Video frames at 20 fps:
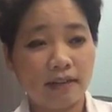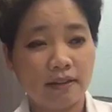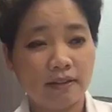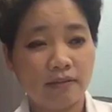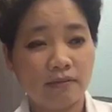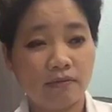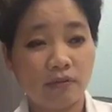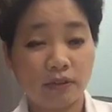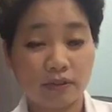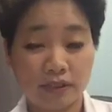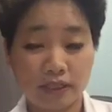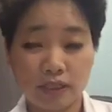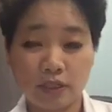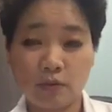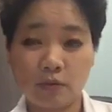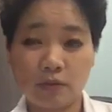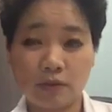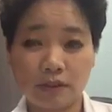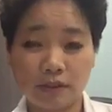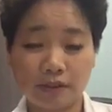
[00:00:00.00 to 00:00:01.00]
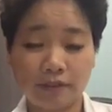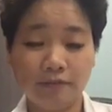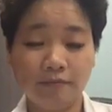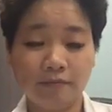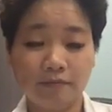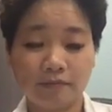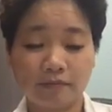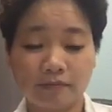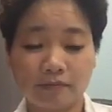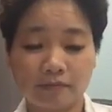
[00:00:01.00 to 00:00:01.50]
for this world
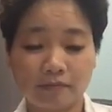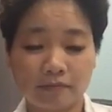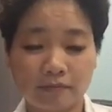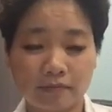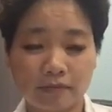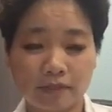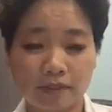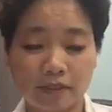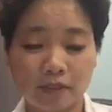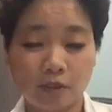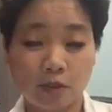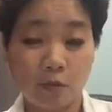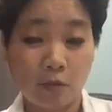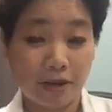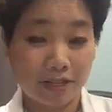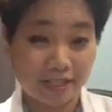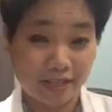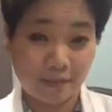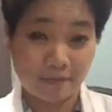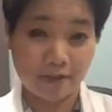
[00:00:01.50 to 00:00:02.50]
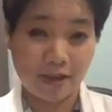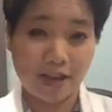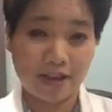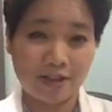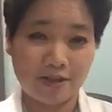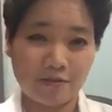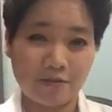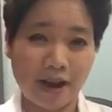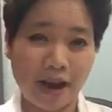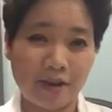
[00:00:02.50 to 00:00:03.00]
once I'm not
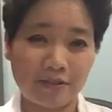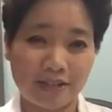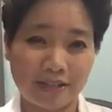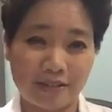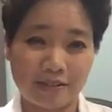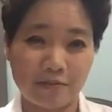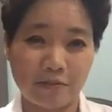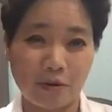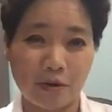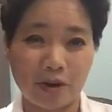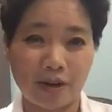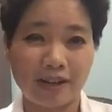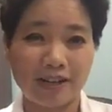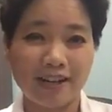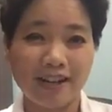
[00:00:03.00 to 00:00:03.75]
around anymore,